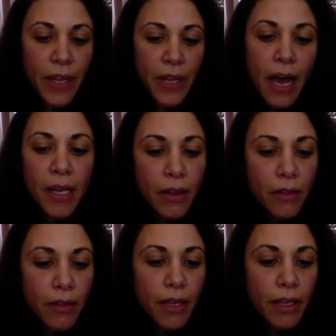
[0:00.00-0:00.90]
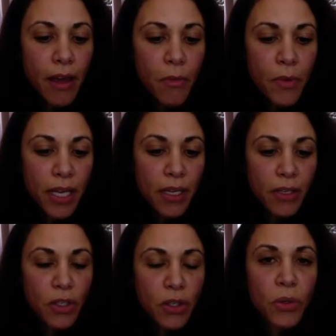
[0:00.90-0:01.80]
Another thing that
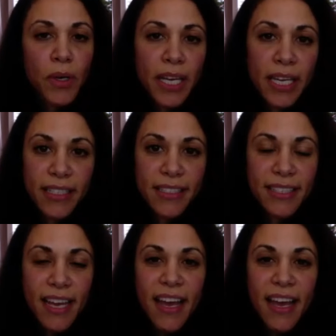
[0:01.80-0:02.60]
we do is